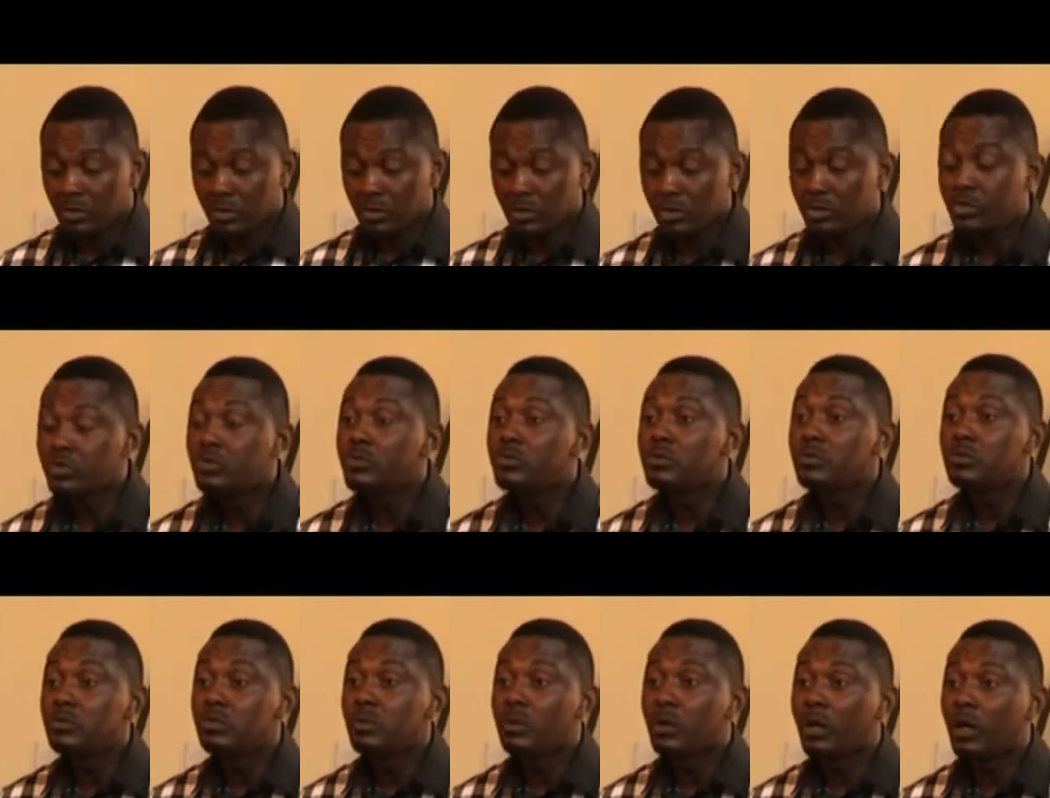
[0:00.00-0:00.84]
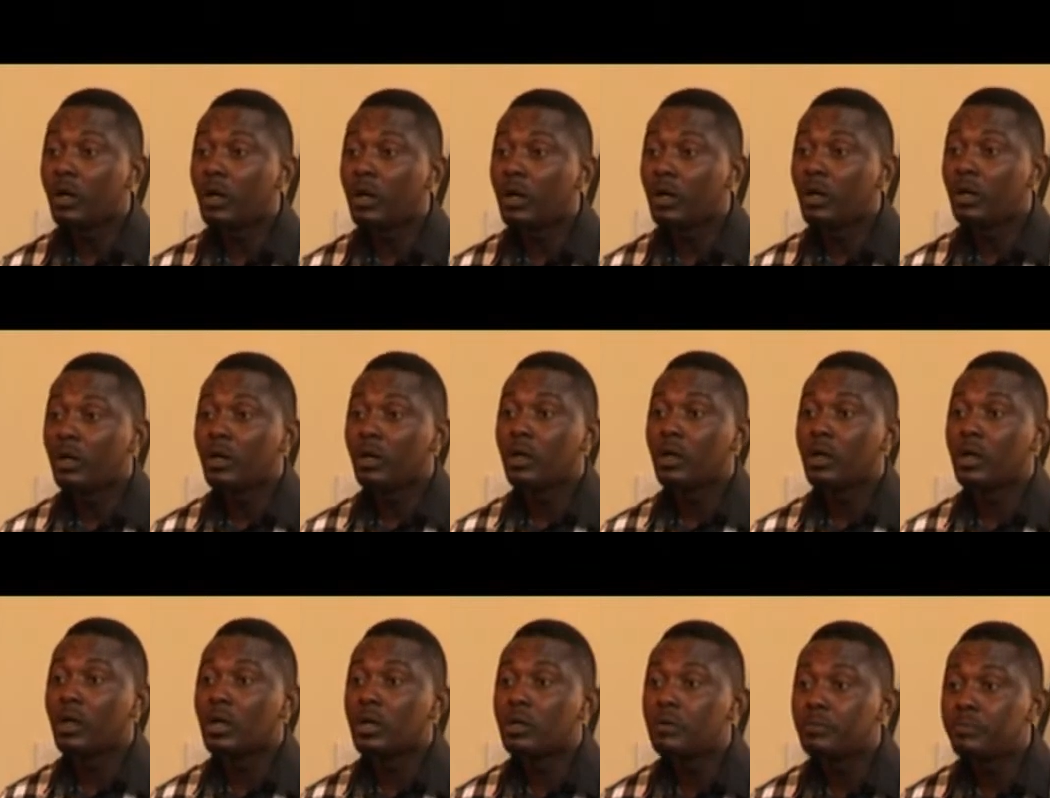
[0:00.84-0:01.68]
you are
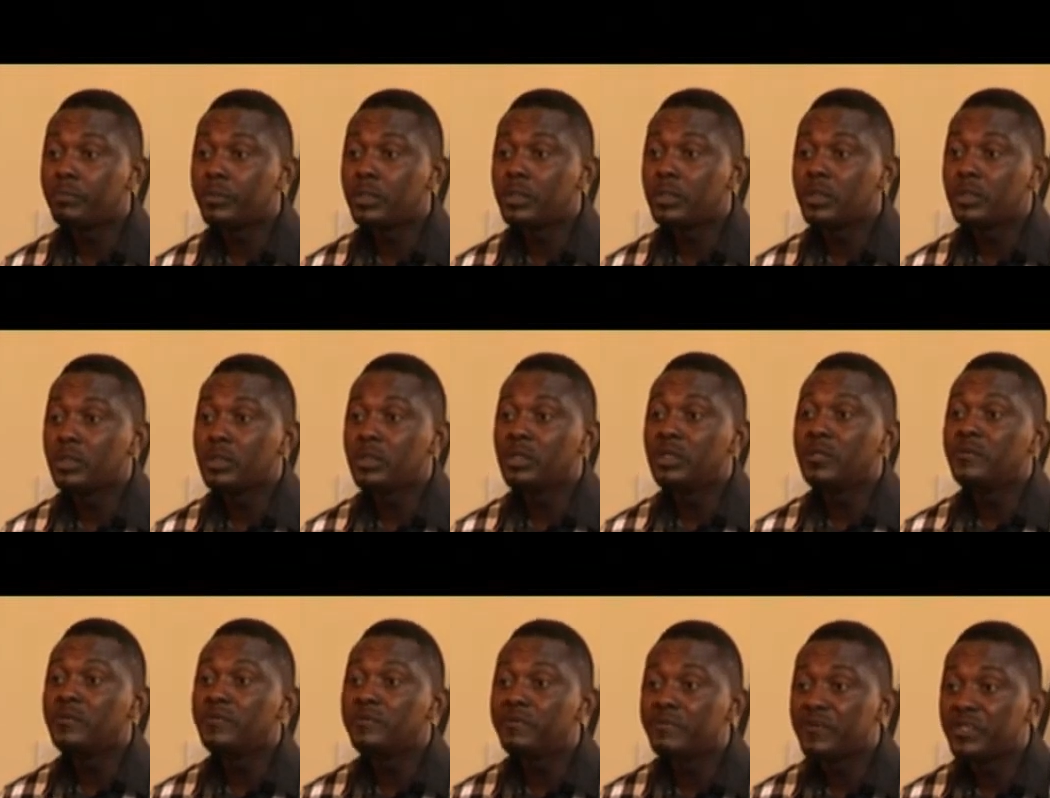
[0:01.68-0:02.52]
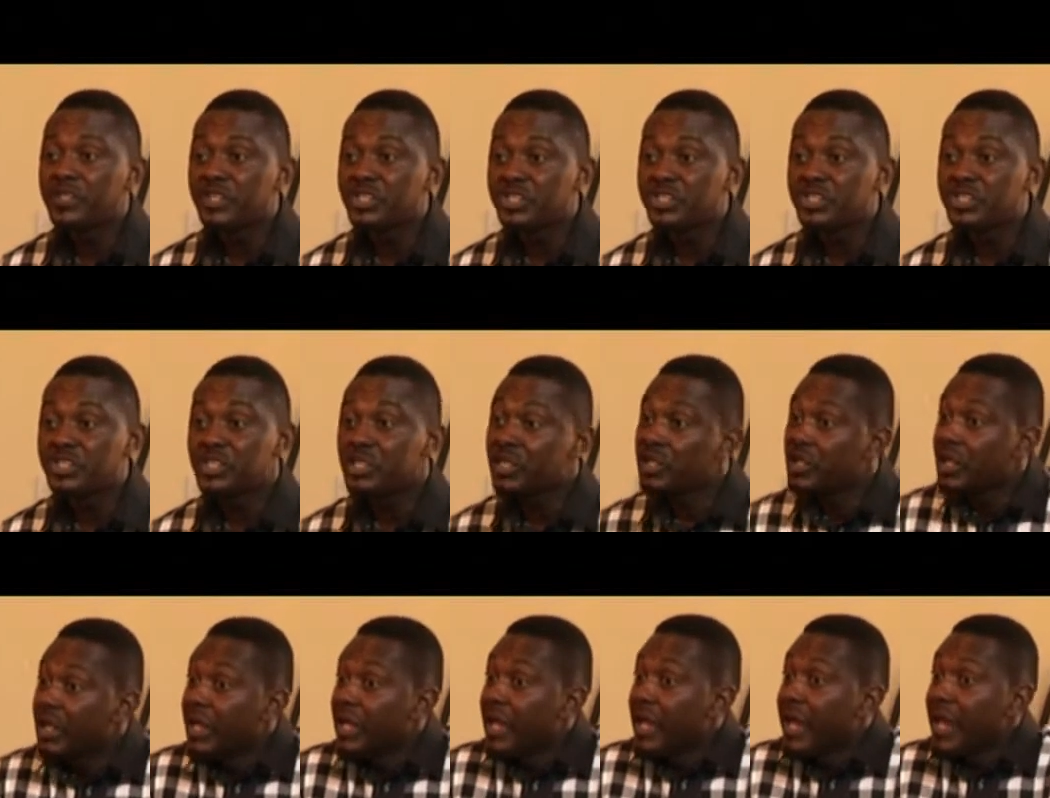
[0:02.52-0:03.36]
completely finished,
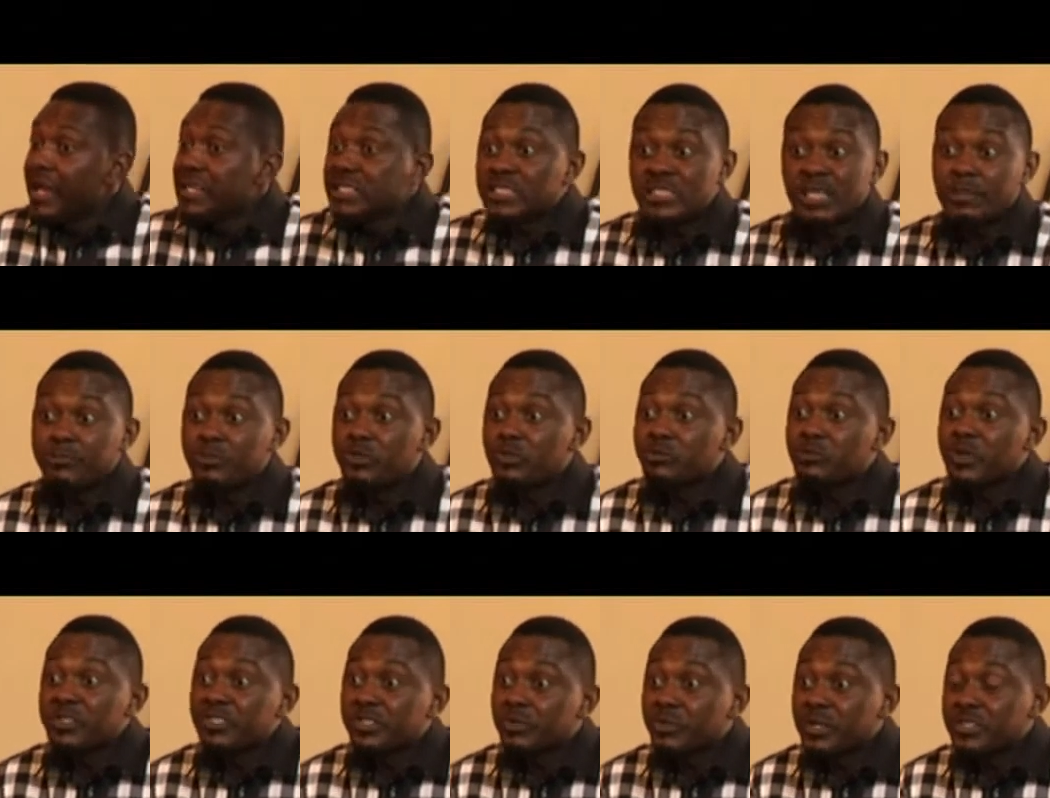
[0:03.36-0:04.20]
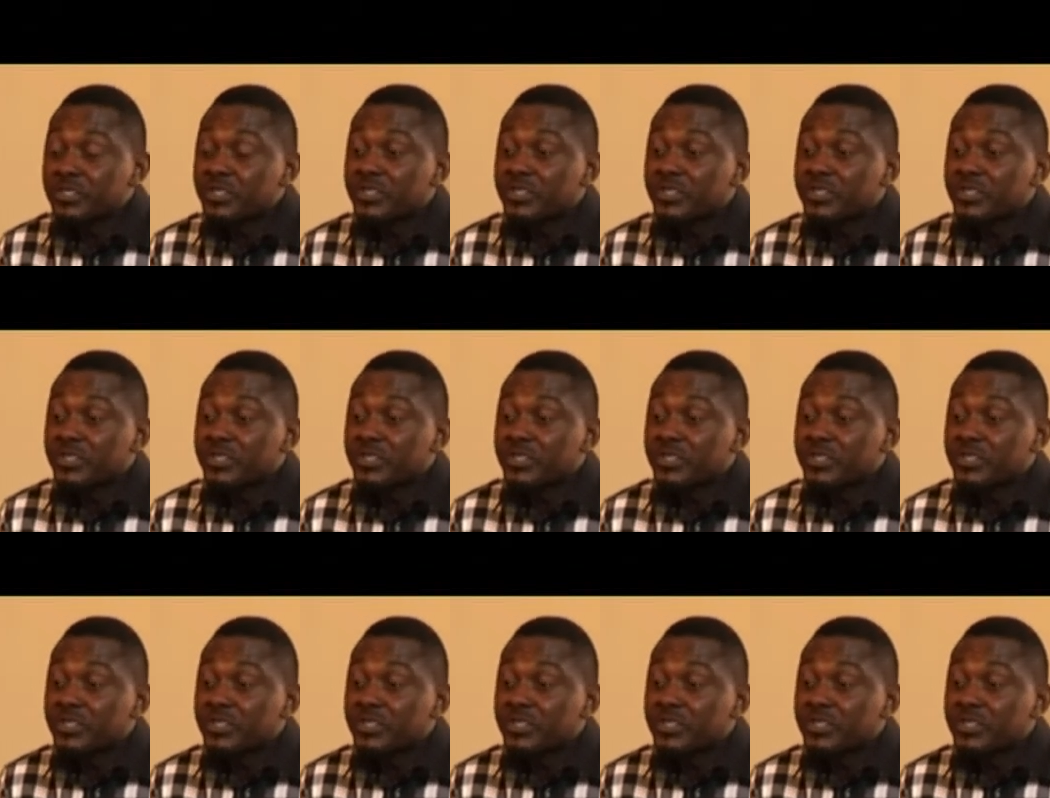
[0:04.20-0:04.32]
except you resurrect